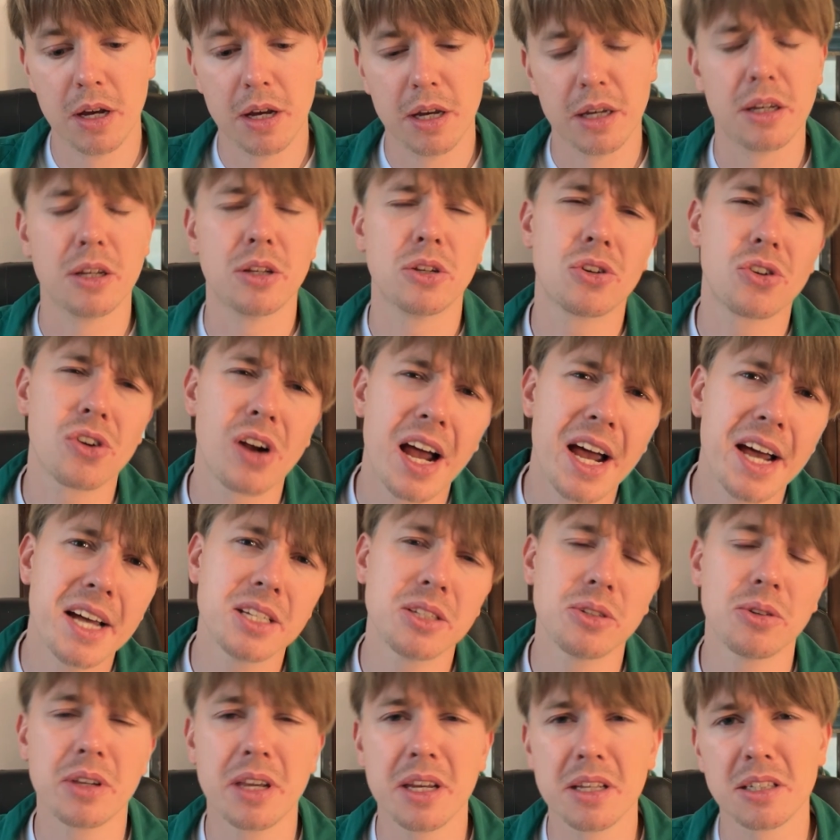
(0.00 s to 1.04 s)
He tries
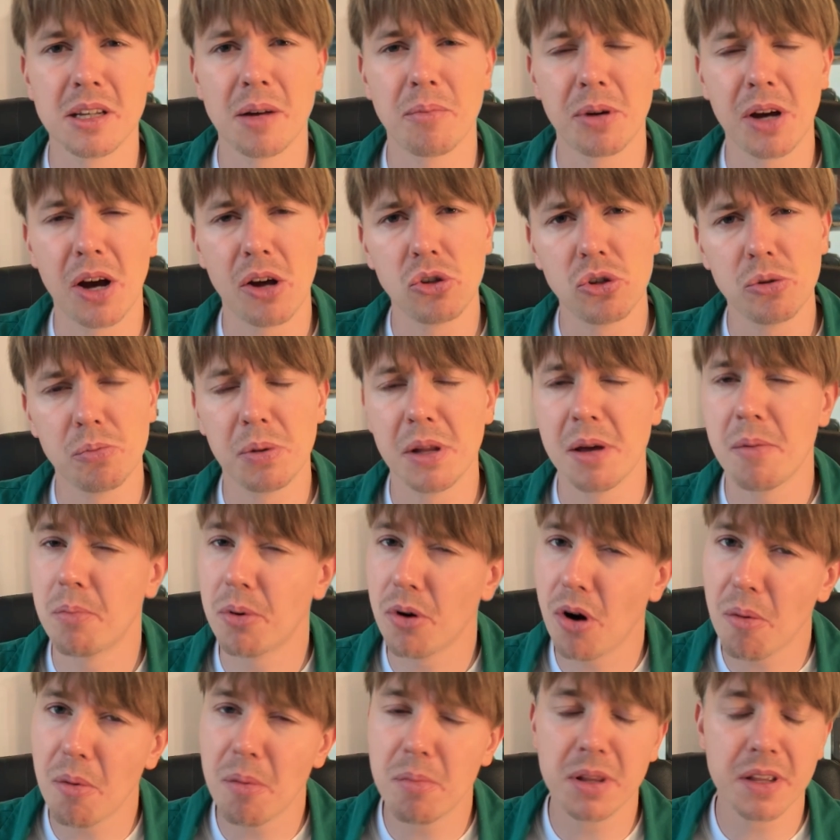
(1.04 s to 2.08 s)
to get some counterplay.
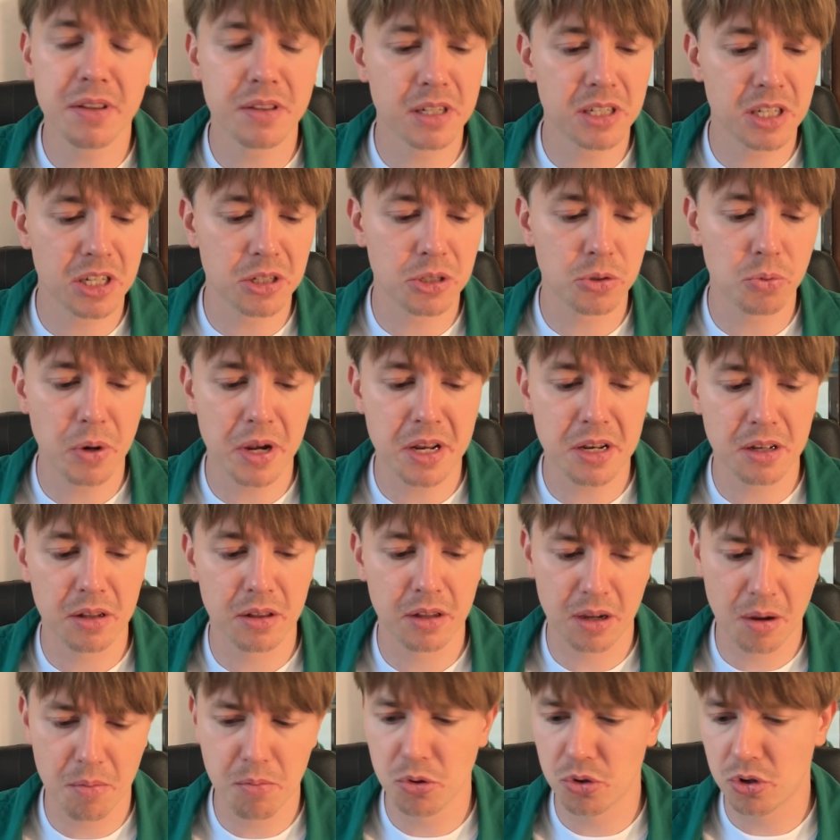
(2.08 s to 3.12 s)
Probably this is winning.
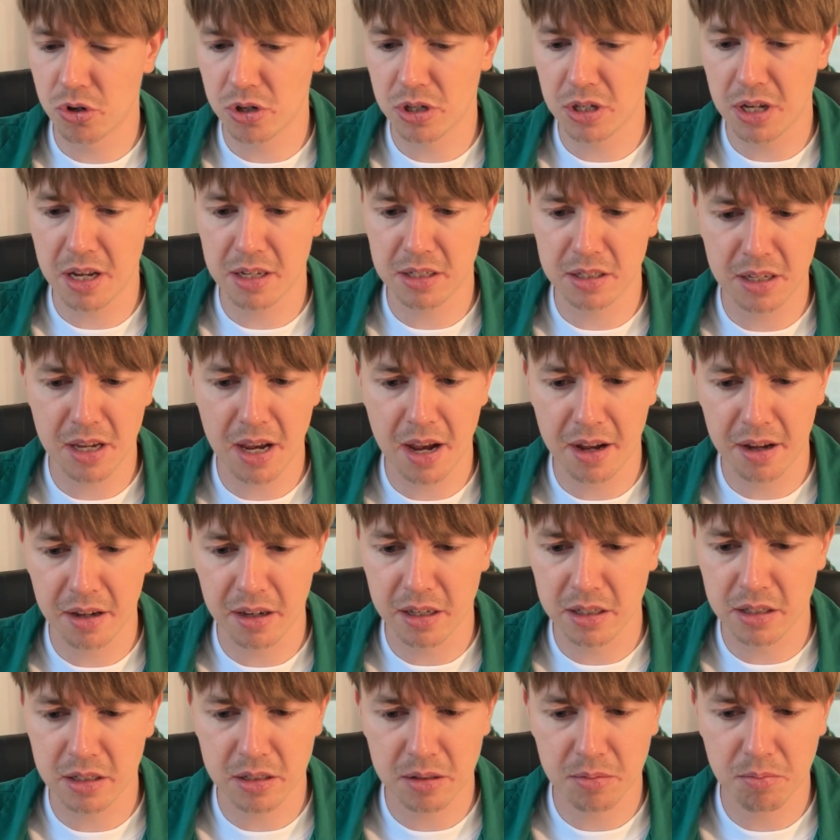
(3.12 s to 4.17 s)
The computer says, yeah,
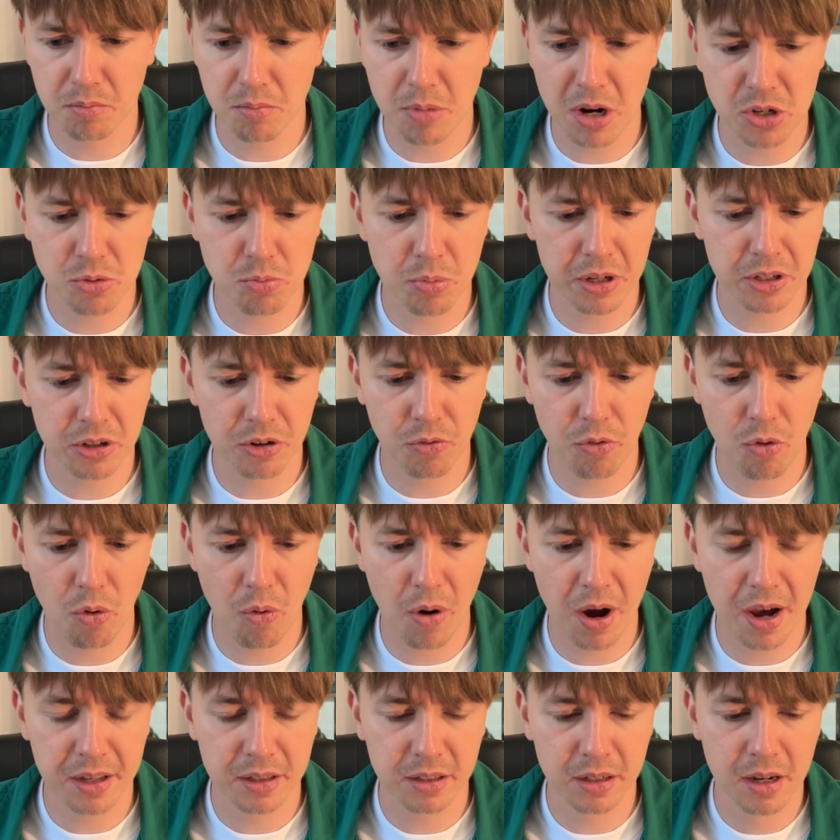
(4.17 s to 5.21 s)
it's much better for
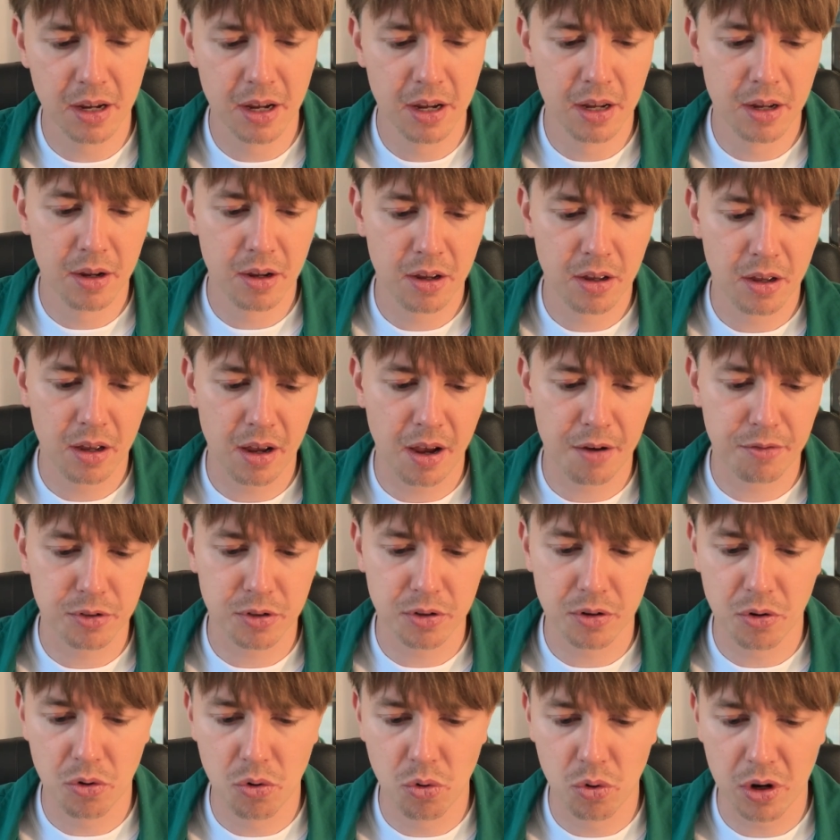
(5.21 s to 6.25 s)
white
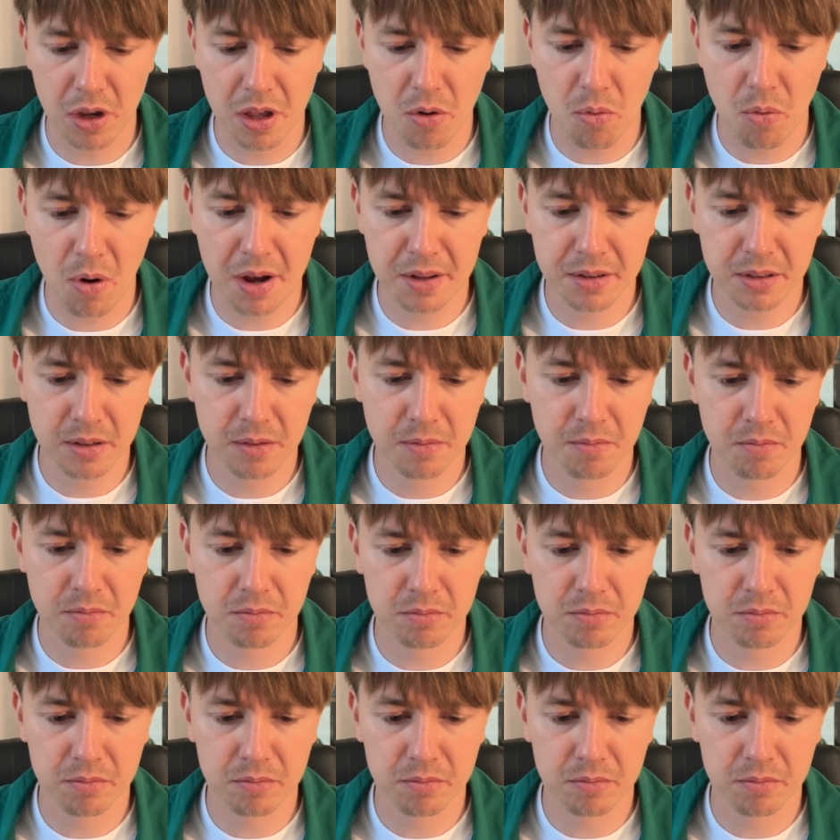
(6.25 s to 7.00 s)
after rook e1.